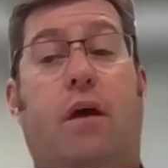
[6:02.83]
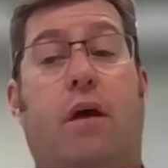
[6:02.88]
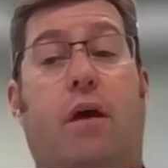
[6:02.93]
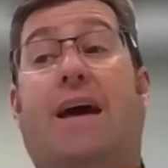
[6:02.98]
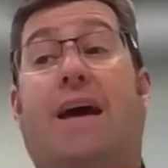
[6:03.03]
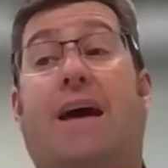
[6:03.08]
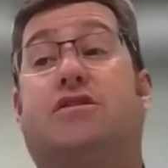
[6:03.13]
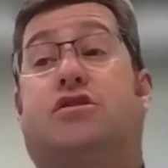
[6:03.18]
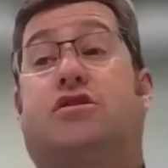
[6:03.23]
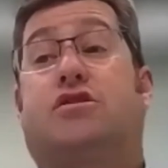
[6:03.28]

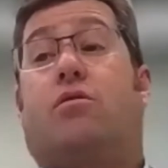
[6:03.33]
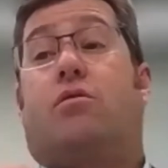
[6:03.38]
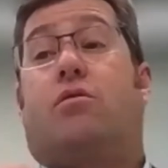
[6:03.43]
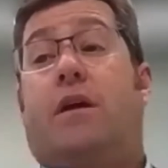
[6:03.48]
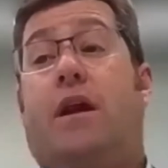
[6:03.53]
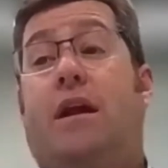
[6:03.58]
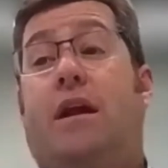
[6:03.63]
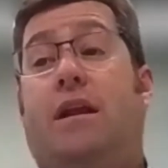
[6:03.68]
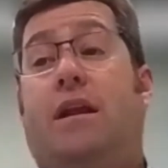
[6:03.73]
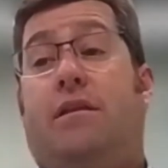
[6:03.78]
has
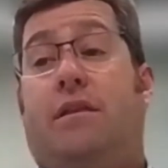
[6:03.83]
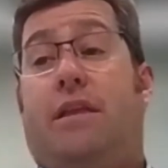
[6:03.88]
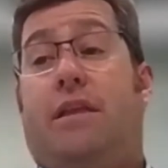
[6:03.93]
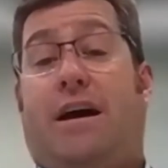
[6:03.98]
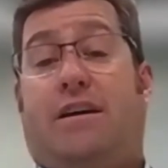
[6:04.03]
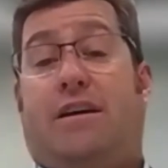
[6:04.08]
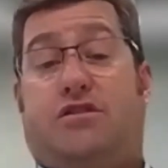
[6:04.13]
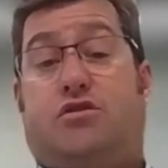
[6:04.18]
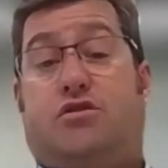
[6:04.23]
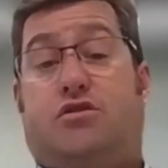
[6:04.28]
created
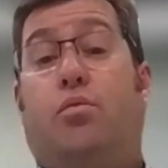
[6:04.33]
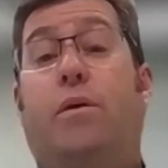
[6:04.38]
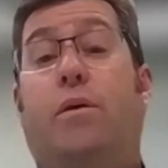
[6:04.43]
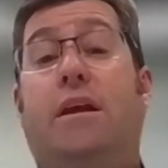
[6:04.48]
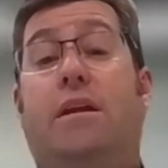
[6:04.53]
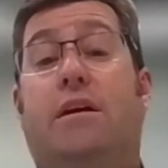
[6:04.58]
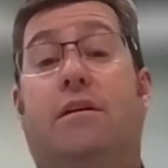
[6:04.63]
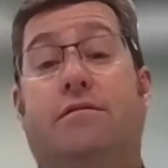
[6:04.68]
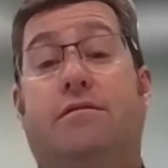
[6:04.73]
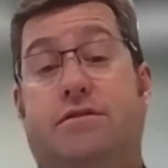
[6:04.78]
that
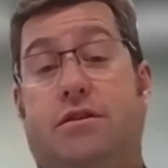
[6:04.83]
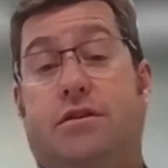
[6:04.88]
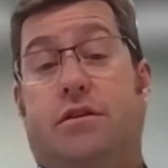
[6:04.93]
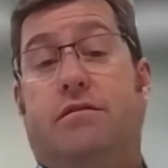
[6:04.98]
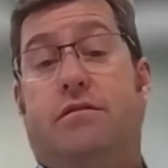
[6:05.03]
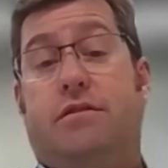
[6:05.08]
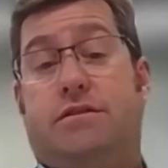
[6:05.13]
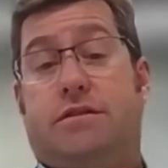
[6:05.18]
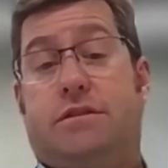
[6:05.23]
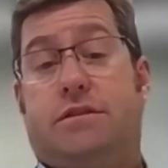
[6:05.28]
suite of
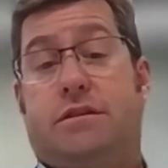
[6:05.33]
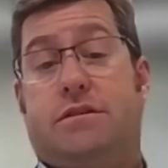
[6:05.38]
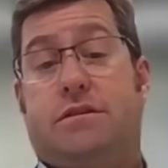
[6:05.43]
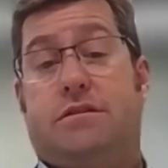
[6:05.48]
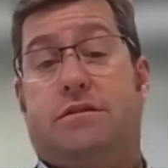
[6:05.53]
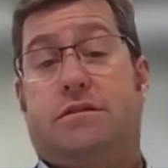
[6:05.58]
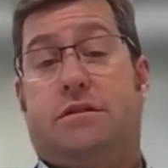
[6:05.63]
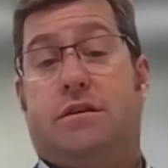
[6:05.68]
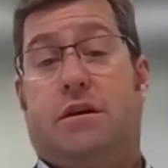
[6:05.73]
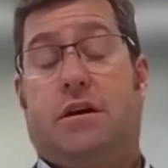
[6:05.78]

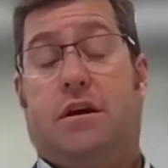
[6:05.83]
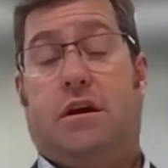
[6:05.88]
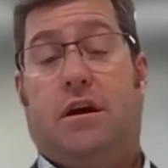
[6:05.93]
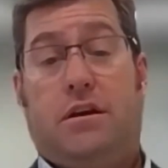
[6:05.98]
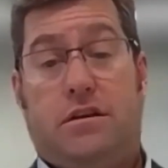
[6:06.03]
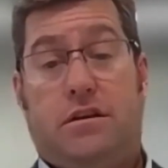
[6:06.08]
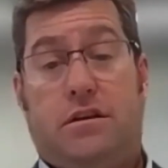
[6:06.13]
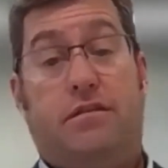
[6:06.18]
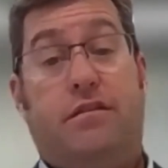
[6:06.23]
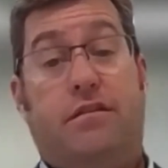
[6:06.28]
services
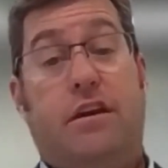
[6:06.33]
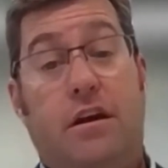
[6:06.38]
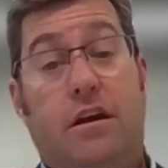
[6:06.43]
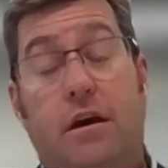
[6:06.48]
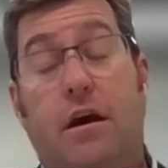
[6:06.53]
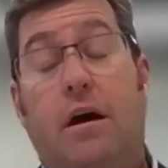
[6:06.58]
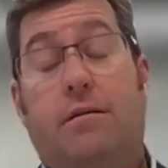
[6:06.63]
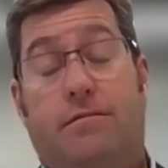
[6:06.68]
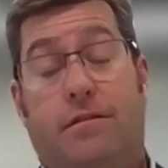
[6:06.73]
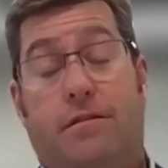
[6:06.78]
to be
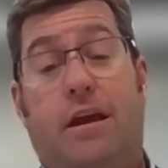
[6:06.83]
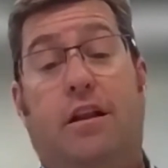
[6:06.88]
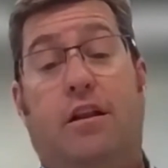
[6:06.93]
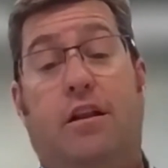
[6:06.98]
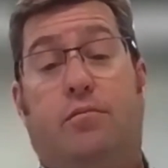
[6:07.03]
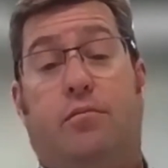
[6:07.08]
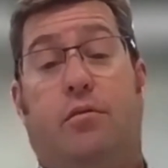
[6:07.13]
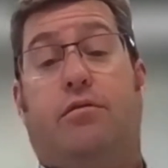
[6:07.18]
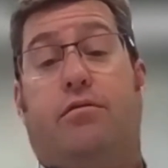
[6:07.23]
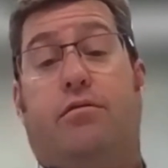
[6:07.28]

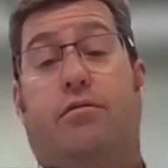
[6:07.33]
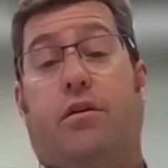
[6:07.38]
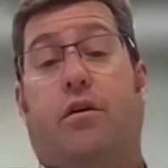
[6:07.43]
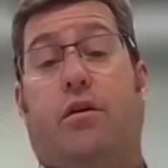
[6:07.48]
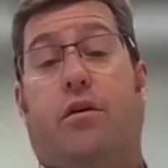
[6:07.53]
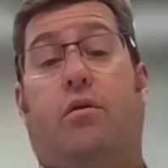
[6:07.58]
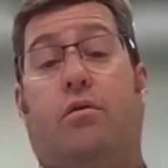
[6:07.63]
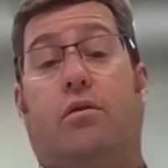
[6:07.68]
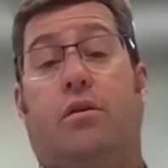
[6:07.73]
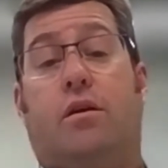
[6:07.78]
available for the
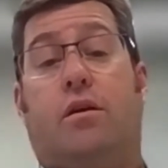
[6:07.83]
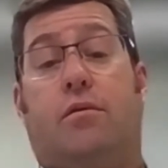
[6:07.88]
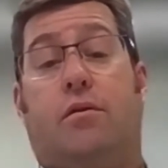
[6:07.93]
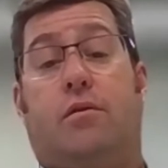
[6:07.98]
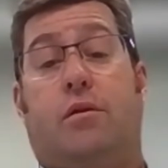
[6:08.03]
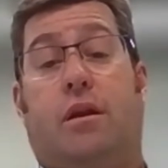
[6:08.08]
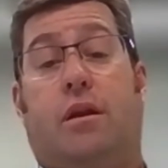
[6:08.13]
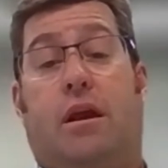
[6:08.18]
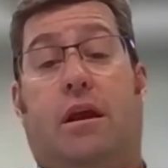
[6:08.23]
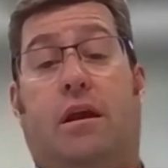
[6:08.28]
whole
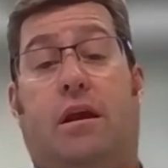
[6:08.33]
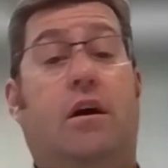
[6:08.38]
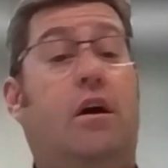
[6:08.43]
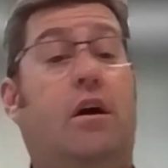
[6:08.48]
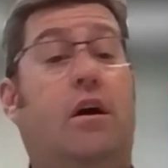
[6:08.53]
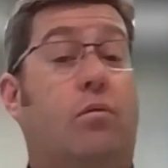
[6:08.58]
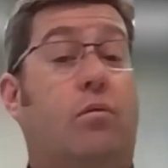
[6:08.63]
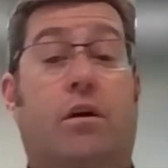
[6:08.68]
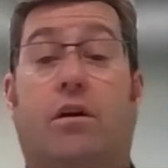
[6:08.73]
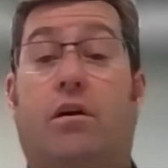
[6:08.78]
community,
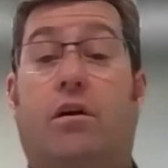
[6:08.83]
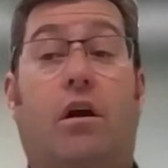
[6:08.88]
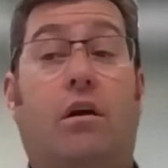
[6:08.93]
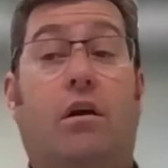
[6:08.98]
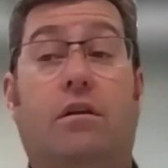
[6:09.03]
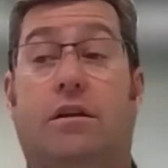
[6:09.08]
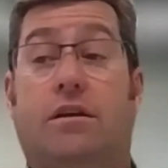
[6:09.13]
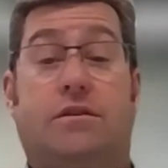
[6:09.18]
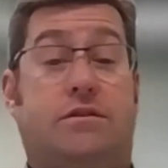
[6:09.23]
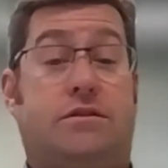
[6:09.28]

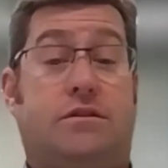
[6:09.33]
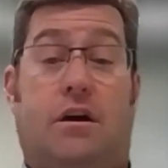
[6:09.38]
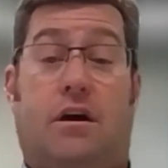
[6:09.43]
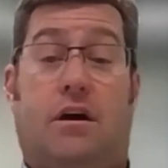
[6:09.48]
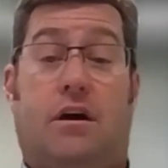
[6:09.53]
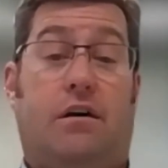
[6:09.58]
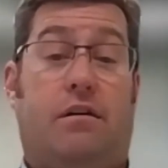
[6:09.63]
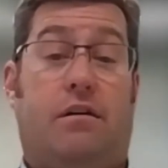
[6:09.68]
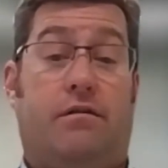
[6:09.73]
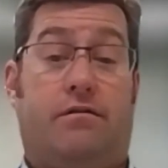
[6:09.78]
regardless
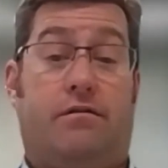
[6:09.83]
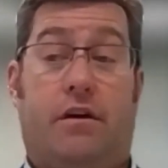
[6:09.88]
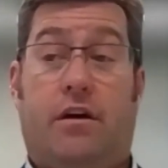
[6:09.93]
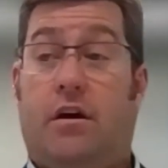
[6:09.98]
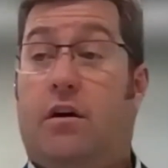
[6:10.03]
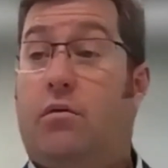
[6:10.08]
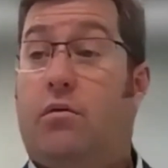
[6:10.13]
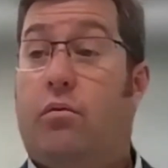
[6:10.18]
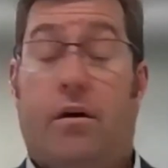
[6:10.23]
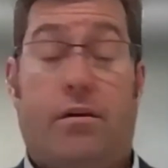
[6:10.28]
of
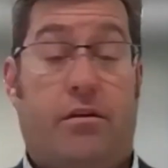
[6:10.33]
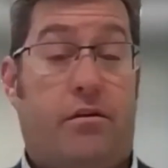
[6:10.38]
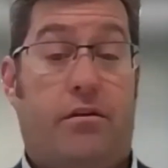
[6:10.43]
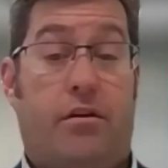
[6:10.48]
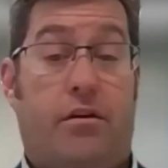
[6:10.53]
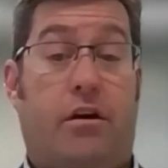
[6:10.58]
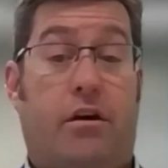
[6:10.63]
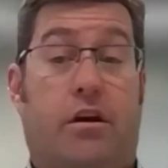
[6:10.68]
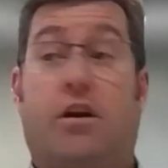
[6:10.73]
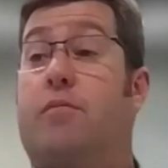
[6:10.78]
whether
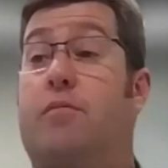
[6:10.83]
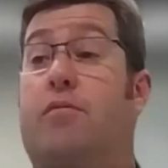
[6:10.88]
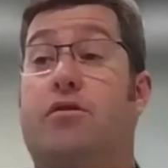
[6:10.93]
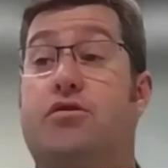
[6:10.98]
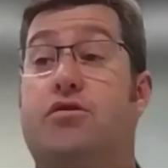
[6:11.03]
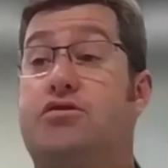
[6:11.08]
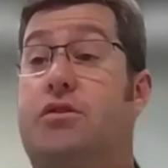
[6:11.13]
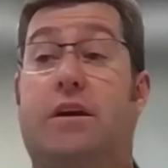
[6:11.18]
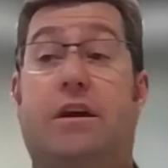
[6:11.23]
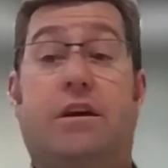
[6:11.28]
they're a
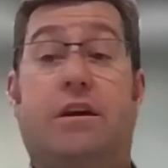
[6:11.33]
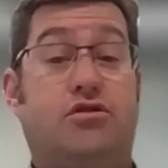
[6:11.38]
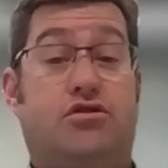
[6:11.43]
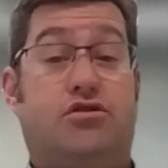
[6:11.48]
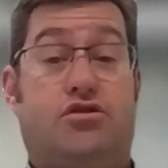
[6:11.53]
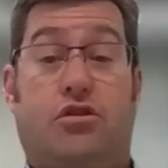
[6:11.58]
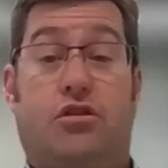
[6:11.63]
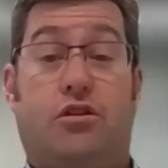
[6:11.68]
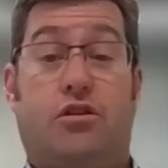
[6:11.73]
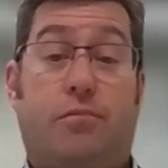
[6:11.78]
commercially
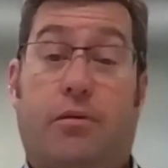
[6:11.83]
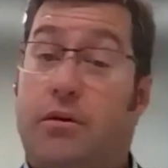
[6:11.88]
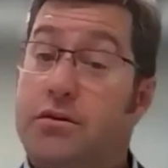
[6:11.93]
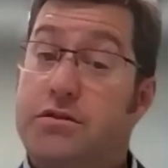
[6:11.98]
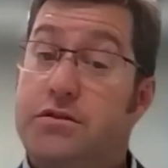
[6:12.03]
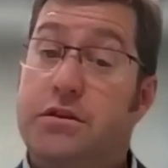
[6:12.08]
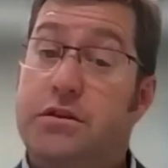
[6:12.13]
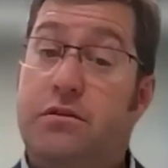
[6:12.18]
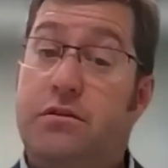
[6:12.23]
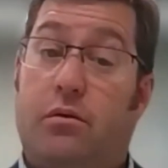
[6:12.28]
insured
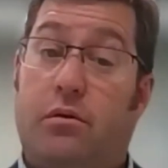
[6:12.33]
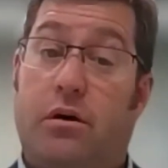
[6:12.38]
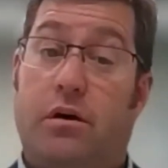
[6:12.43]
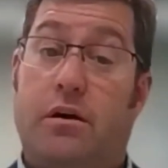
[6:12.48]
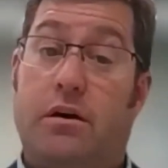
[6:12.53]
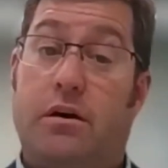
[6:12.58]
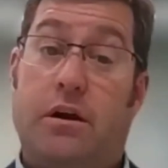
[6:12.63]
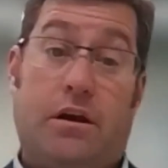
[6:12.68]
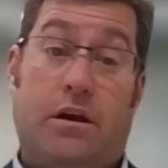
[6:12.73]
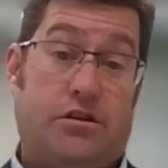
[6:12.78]
person
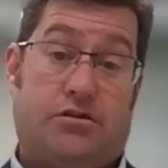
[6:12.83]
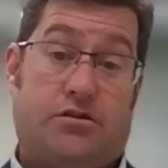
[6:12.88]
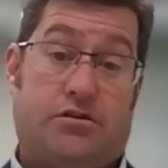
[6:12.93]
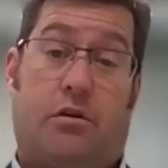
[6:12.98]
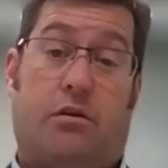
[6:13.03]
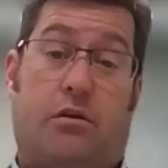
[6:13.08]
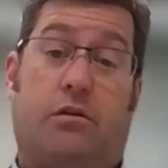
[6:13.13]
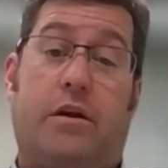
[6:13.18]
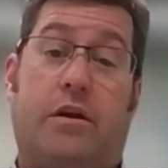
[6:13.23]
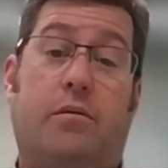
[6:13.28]
or
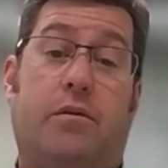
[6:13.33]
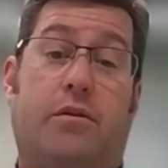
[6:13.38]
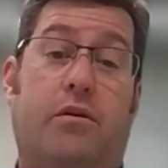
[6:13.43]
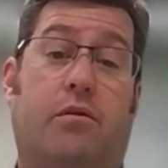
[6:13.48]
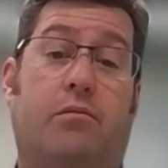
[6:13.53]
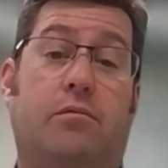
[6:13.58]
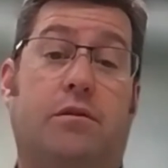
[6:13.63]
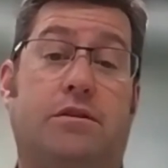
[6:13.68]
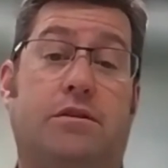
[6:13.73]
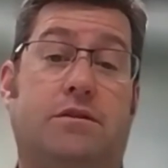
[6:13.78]
struggling with
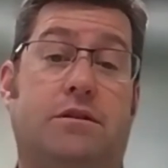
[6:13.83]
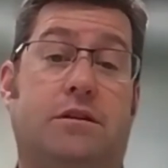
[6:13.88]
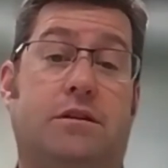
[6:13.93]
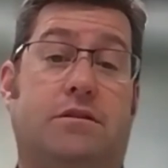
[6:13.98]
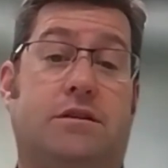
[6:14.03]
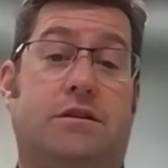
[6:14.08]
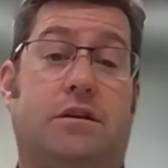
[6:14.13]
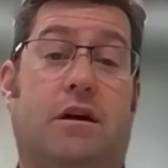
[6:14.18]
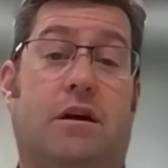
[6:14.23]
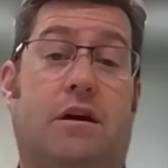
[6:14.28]
homelessness
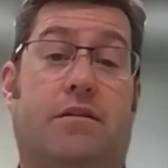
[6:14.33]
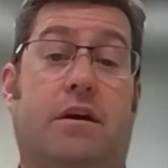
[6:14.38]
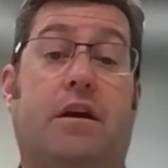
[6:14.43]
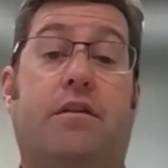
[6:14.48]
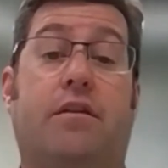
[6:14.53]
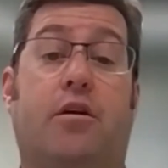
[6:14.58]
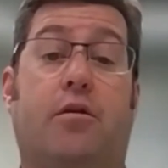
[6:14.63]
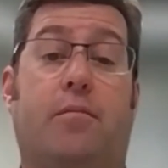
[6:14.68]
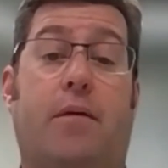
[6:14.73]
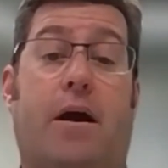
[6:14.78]
and nothing in
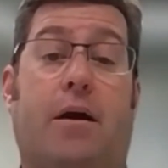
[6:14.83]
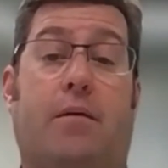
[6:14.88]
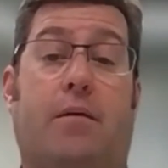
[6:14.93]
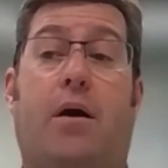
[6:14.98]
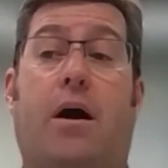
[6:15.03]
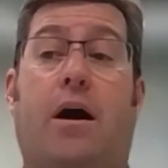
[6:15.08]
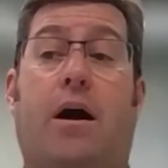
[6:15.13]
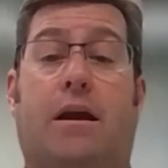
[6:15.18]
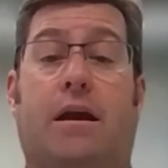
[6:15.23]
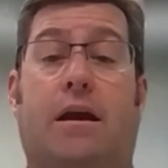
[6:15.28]
their back
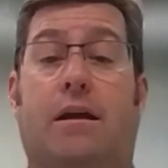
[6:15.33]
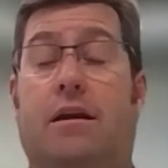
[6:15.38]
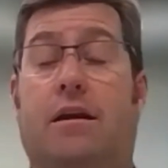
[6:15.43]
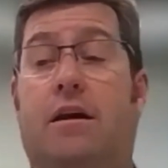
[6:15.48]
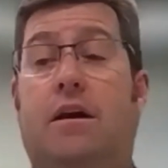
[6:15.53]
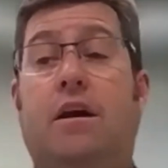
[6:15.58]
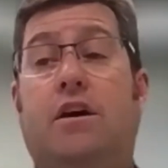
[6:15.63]
pocket.